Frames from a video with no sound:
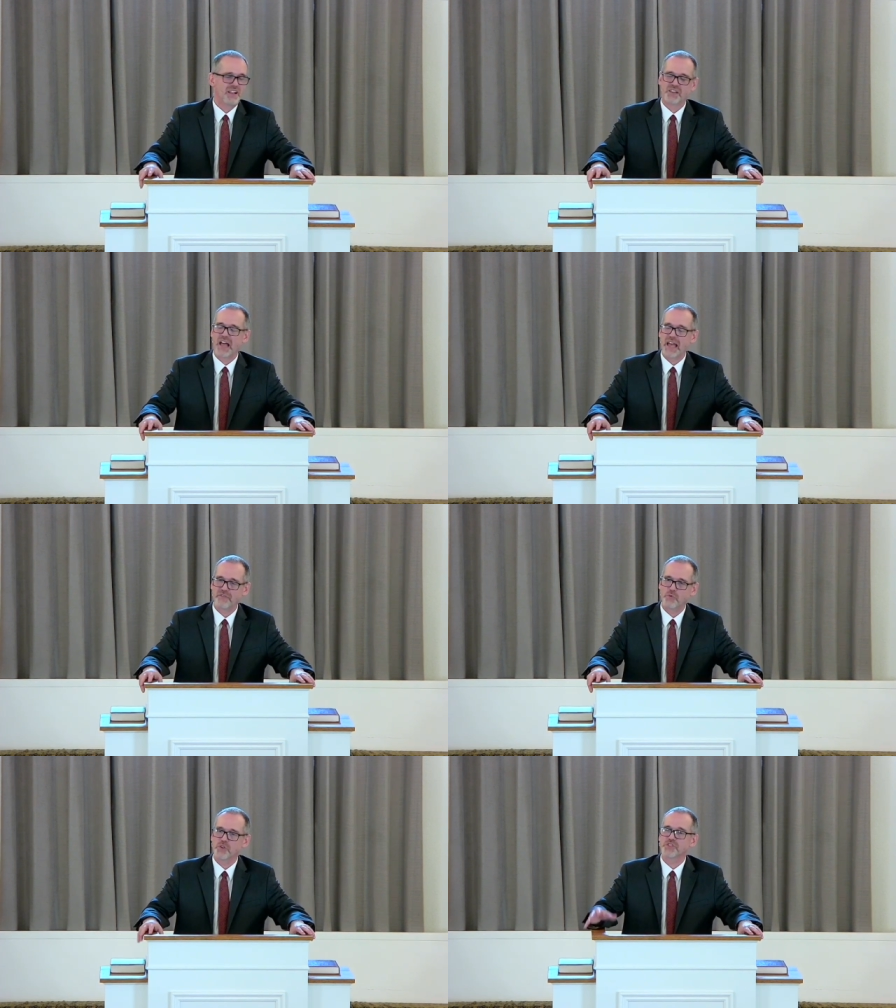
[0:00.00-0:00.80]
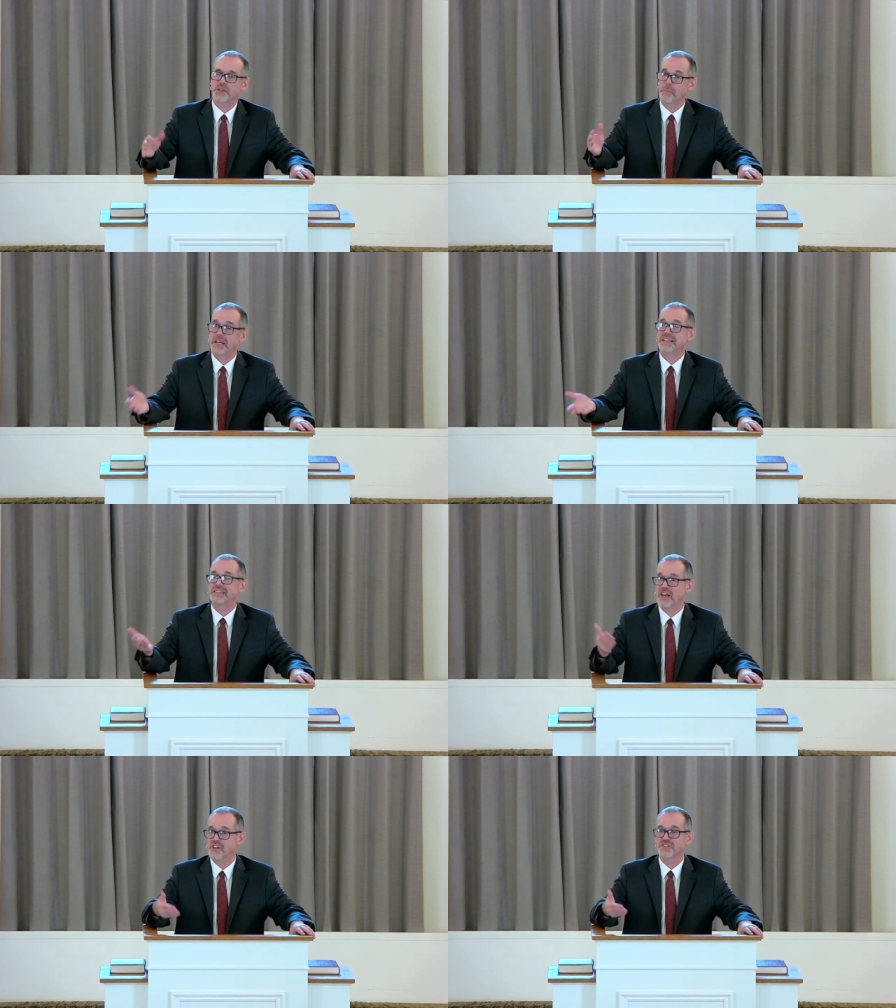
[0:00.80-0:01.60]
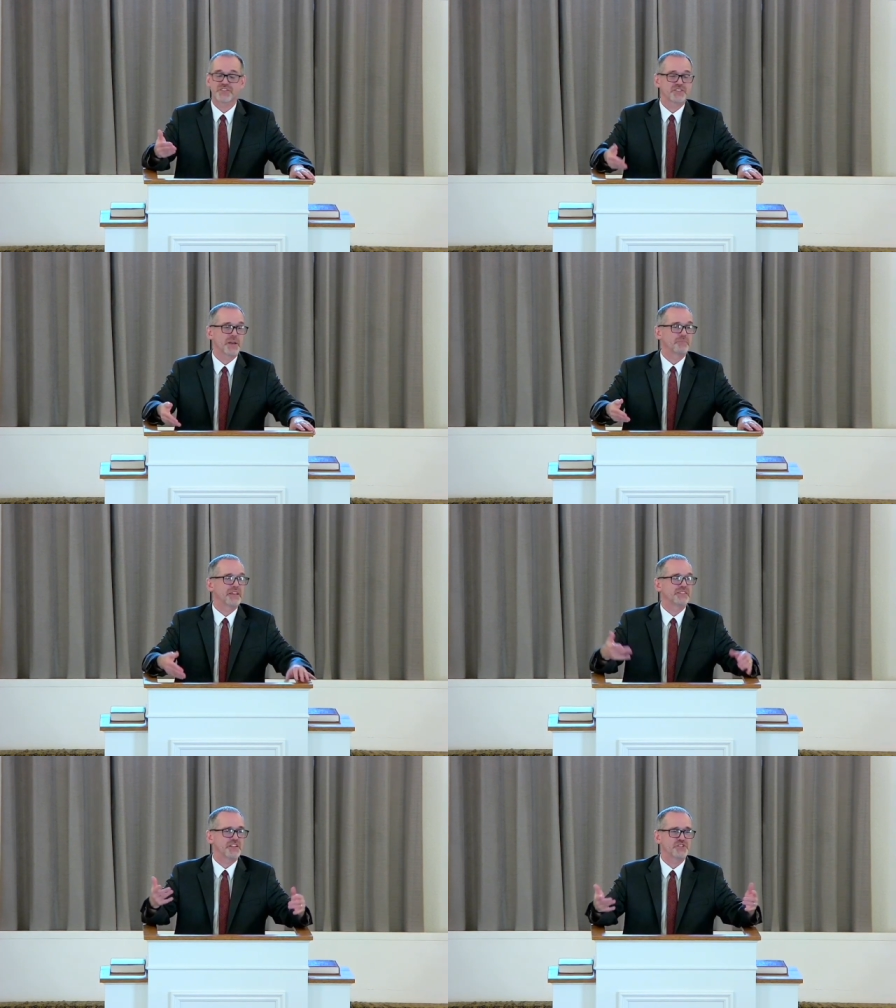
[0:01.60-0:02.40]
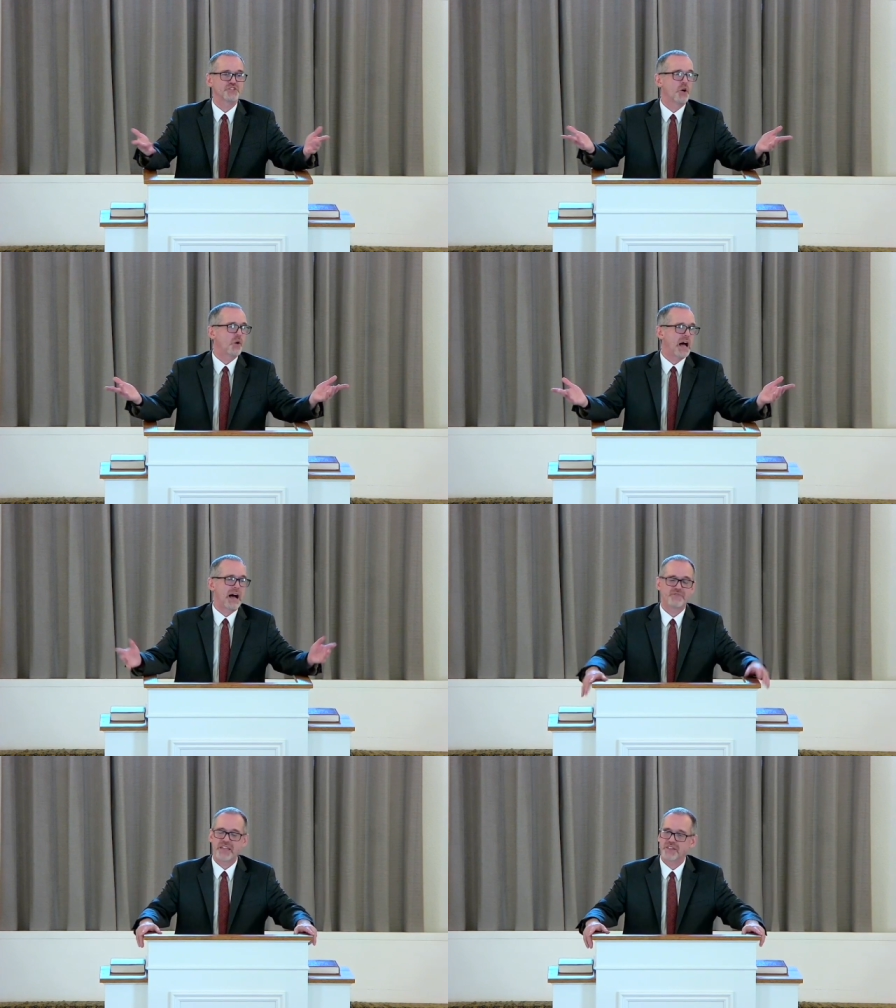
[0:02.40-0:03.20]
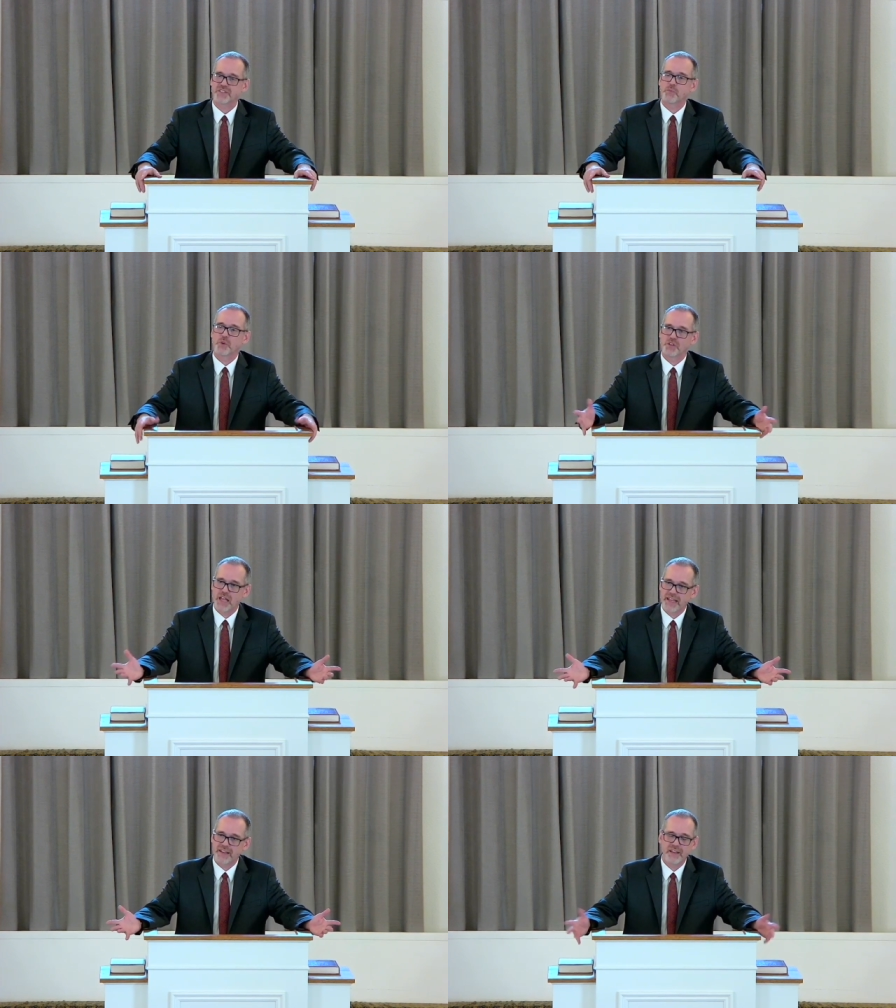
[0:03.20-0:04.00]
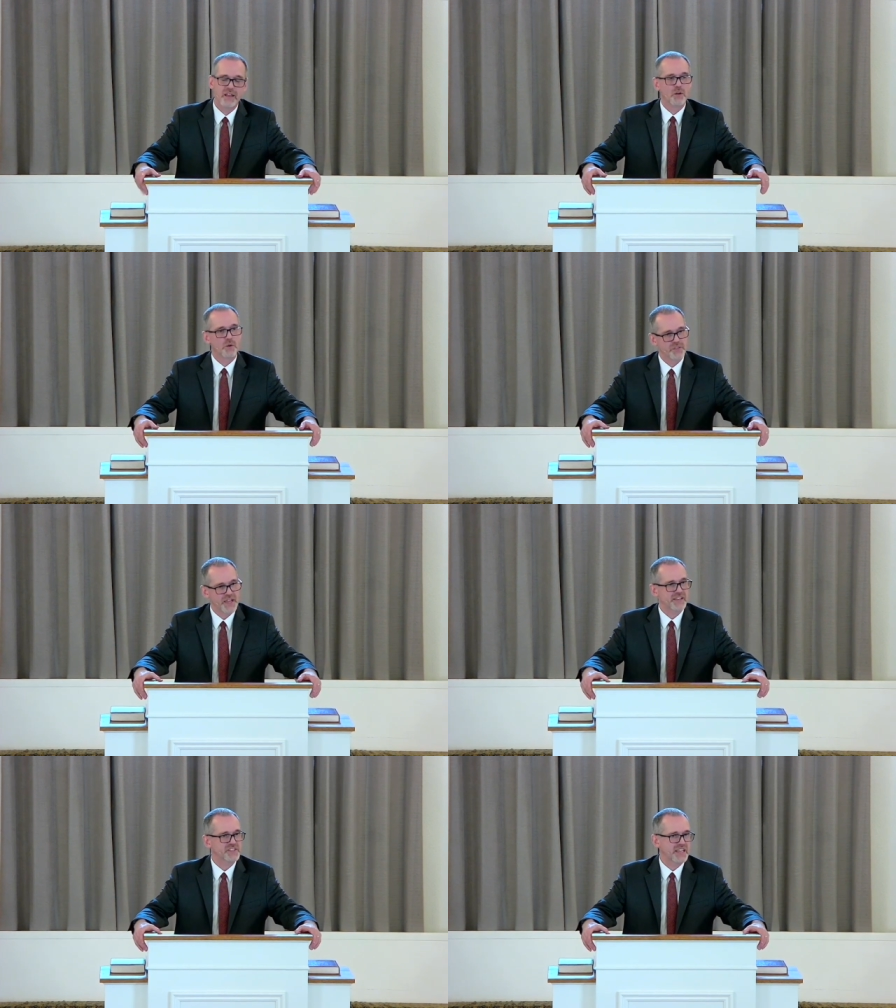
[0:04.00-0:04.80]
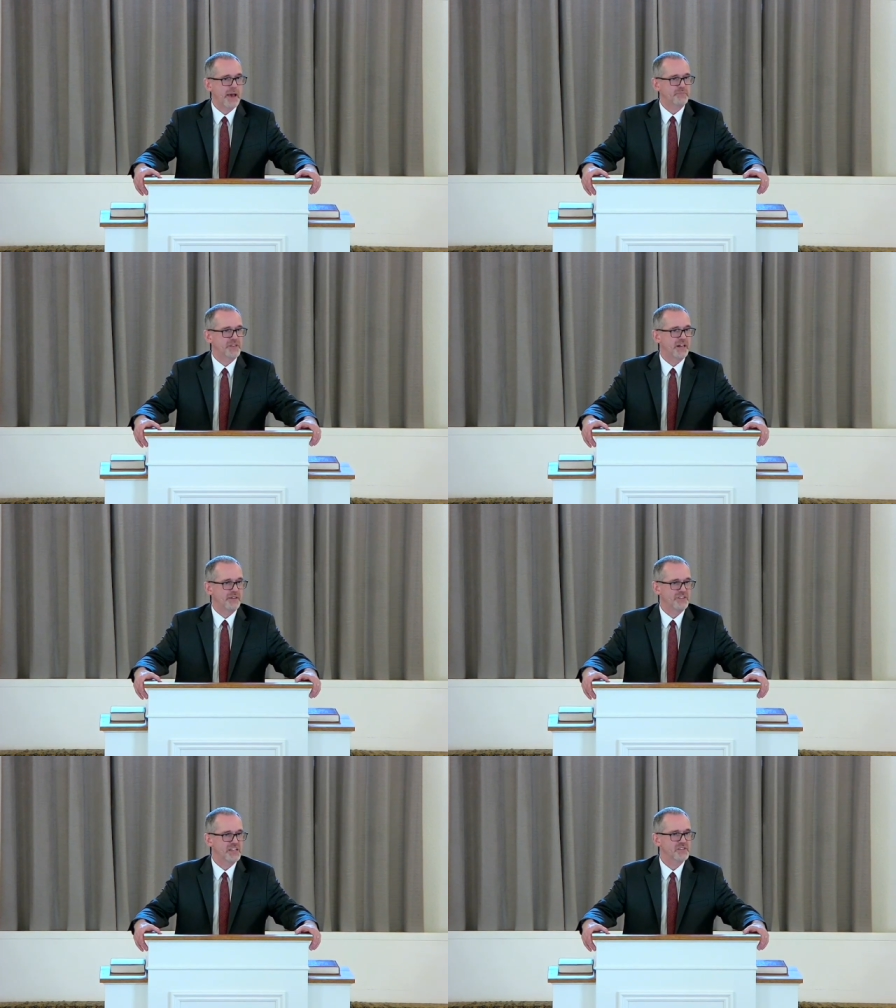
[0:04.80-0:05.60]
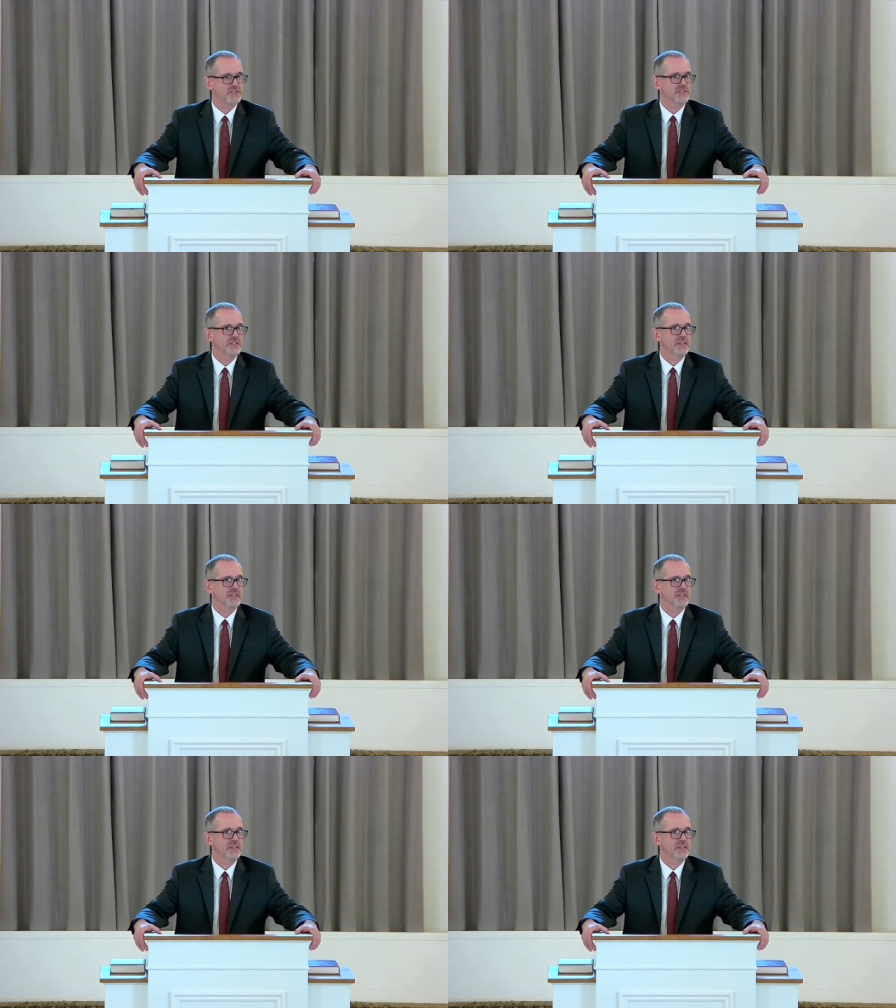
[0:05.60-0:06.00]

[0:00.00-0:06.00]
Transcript: life where somebody tells us something that's so obvious and we're like, well, thanks, Captain Obvious.